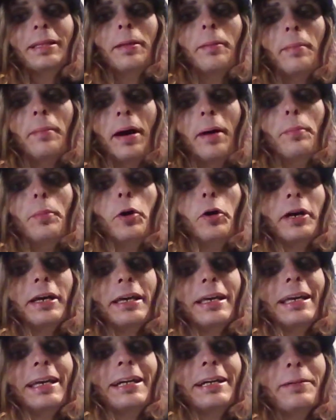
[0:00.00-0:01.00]
my boy
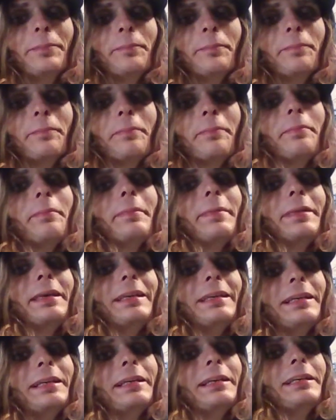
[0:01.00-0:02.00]
here,
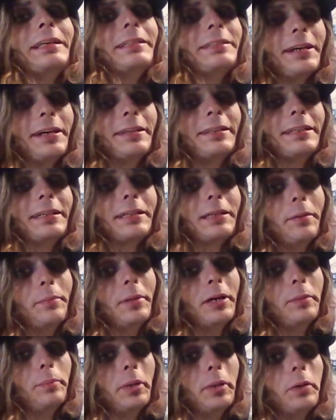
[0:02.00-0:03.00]
he's on the come
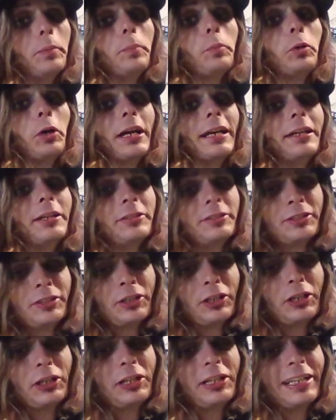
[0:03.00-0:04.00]
up. Pretty
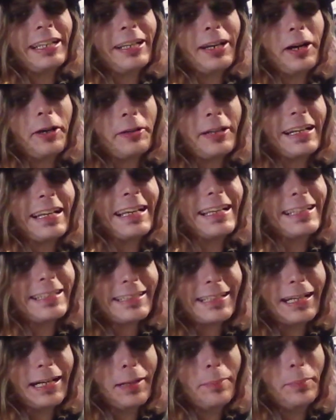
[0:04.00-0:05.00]
sure he already is
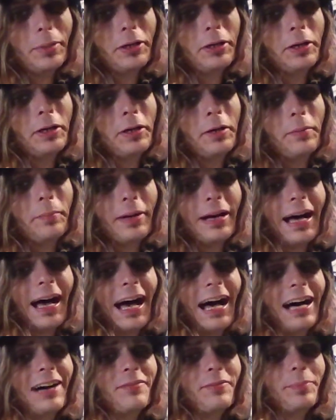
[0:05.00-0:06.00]
up. But
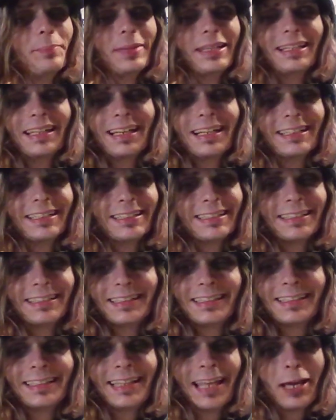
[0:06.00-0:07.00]
I've been there
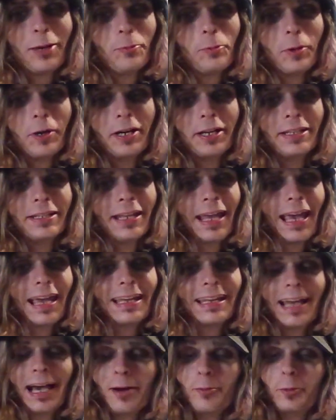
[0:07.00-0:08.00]
since day one.
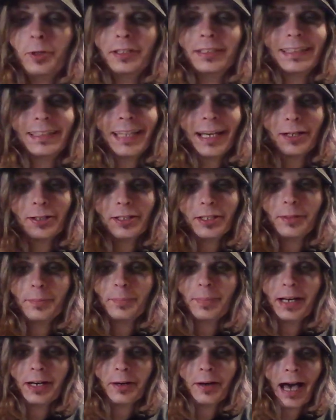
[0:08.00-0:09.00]
And I want to tell you
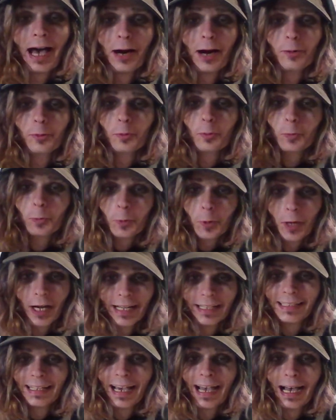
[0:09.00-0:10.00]
about how
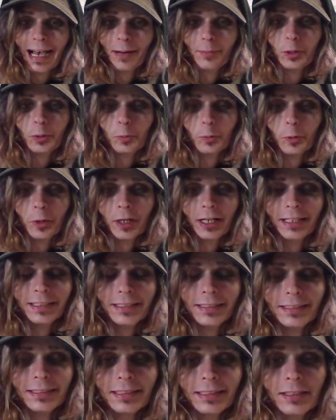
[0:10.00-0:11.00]
great the album
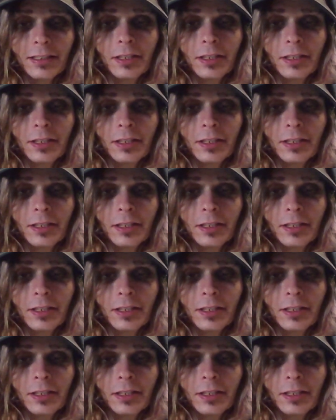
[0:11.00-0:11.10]
was.